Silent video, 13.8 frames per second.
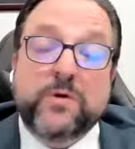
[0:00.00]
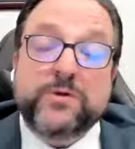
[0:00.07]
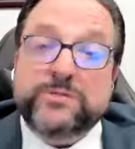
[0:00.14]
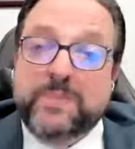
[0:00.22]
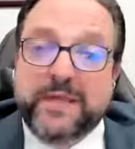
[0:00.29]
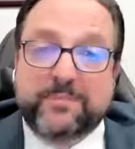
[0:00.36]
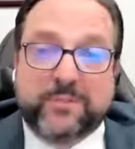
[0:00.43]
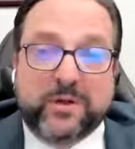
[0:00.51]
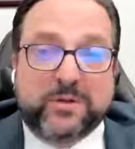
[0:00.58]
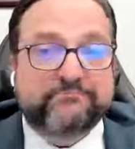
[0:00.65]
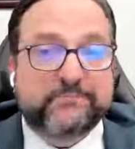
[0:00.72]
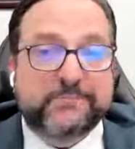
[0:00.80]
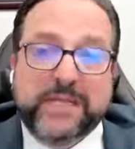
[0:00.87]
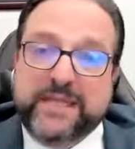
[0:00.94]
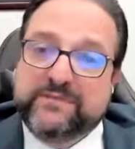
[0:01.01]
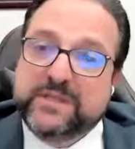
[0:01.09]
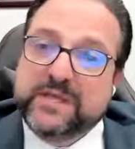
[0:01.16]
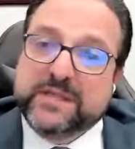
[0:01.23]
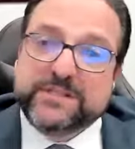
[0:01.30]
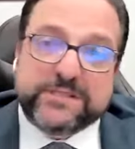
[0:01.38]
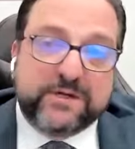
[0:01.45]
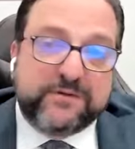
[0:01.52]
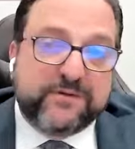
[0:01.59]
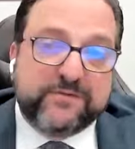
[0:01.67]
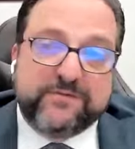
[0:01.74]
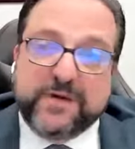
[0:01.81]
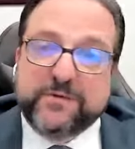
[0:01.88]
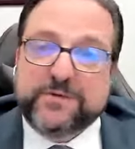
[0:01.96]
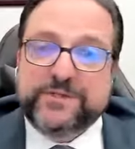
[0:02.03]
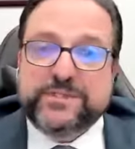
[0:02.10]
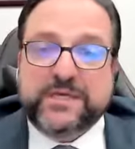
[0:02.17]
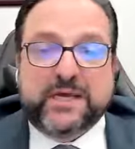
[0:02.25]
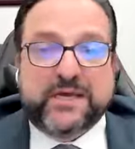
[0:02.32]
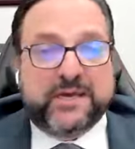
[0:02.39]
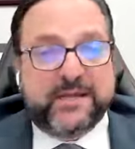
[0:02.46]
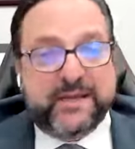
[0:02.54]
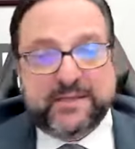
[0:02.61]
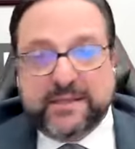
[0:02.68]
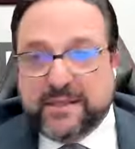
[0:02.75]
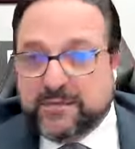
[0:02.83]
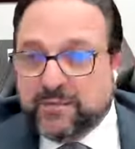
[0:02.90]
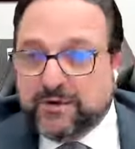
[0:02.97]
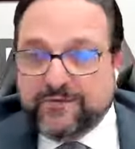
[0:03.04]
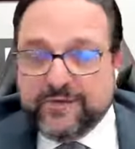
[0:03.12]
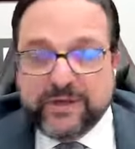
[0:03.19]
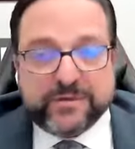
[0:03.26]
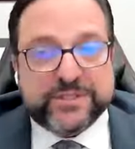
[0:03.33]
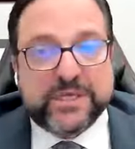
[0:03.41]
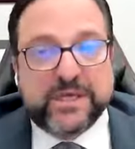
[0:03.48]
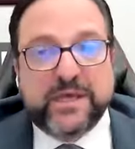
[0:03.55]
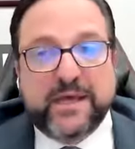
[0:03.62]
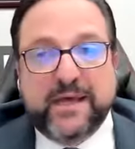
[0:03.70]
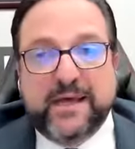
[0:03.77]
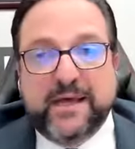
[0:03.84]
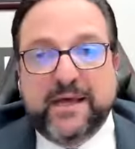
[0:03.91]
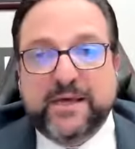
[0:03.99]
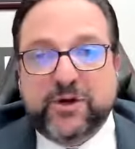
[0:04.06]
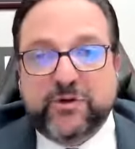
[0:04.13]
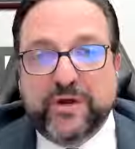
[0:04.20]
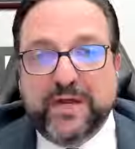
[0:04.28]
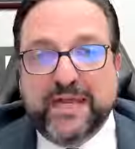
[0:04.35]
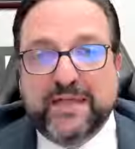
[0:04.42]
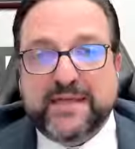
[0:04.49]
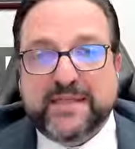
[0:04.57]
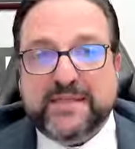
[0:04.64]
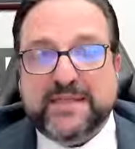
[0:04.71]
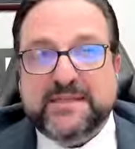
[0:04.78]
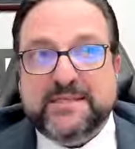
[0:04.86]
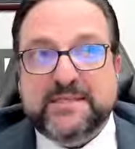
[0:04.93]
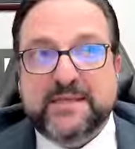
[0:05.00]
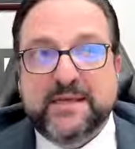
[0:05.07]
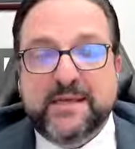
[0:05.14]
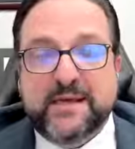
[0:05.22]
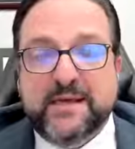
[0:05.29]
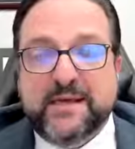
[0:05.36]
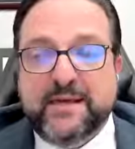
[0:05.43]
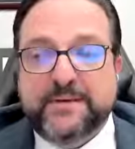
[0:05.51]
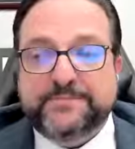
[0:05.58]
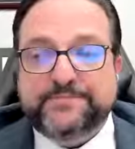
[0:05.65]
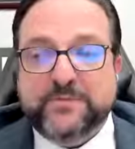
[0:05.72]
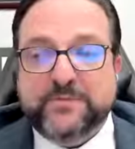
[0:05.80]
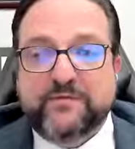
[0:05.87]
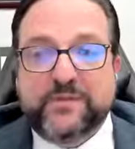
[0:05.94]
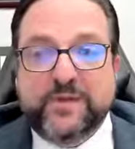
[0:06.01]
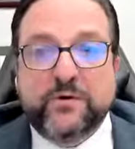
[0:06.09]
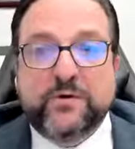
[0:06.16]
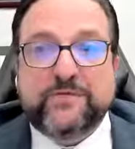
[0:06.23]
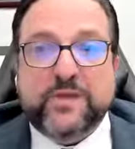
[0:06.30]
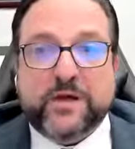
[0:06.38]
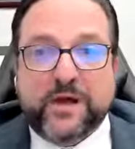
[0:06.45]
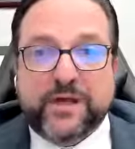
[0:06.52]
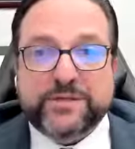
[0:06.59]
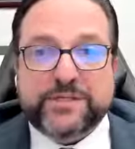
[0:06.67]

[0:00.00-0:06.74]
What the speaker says: Most people, even the conservative folks and the liberal folks, agree that this view of the